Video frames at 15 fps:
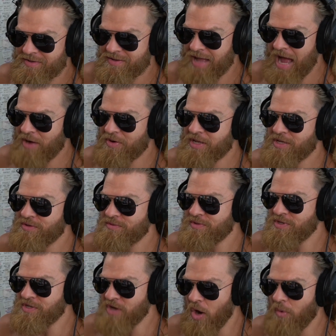How can you
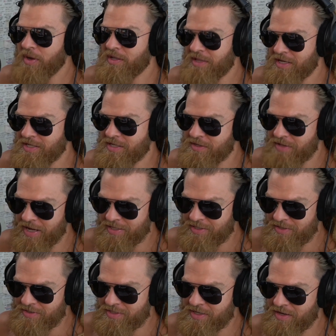knowingly do that to
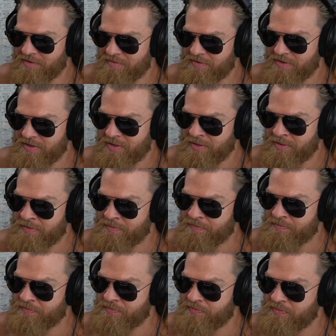yourself?
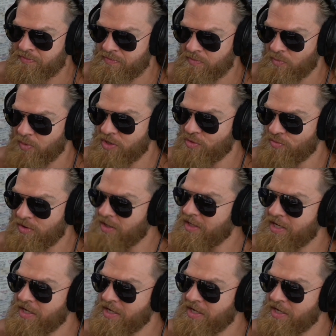When you really